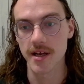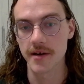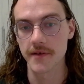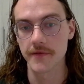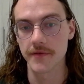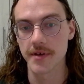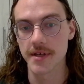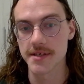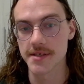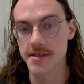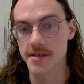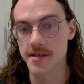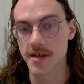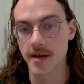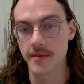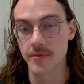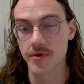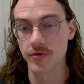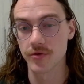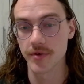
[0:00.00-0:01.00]
everyone has the
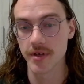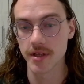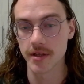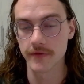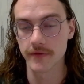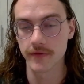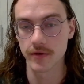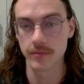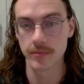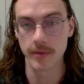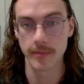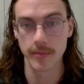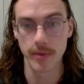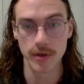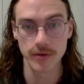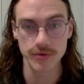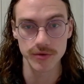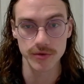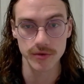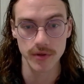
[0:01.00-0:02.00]
time to read the full
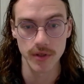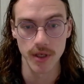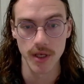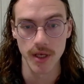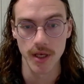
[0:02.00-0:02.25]
proposal,